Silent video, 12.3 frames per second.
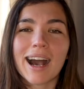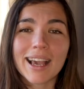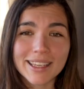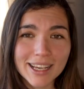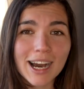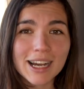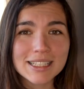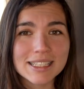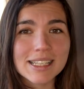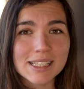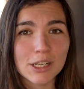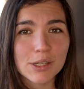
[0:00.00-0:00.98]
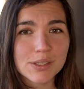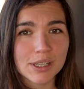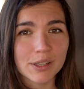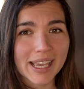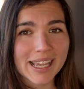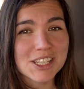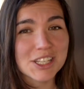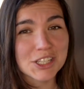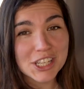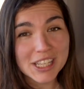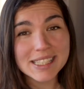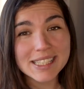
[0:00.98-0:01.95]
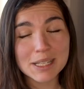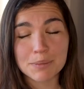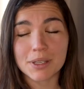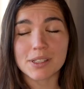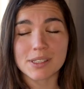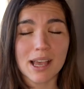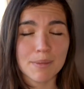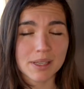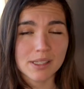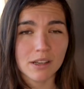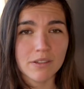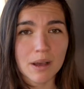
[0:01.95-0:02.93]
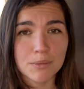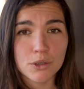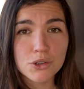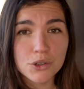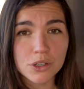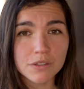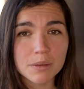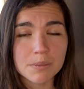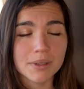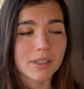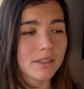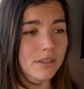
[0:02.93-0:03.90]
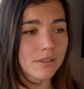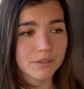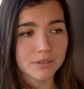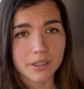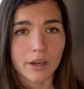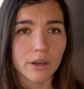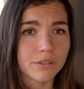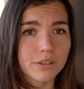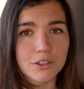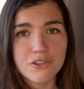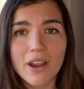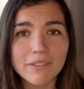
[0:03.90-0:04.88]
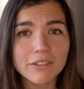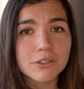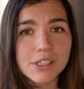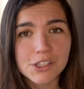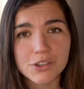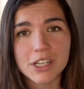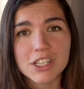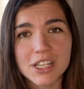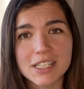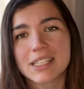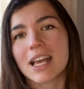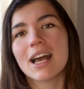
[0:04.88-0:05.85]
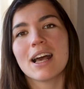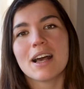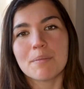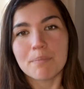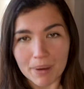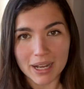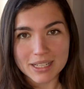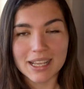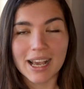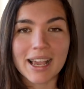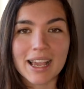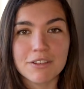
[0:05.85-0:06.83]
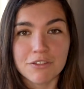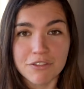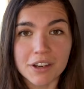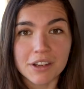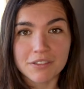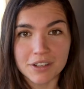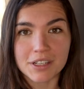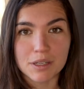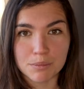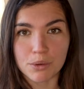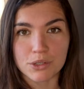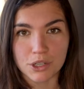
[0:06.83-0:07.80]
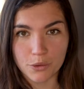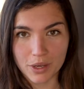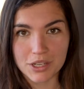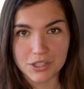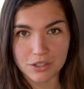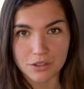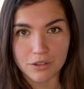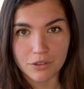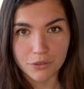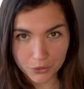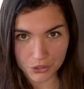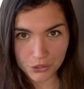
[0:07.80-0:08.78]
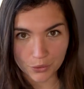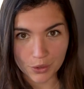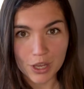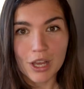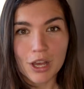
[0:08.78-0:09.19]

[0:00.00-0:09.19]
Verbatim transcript: I can't disclose the location just yet because I myself am not sure of it because of the COVID travel restrictions, but I have a very, very important question for you.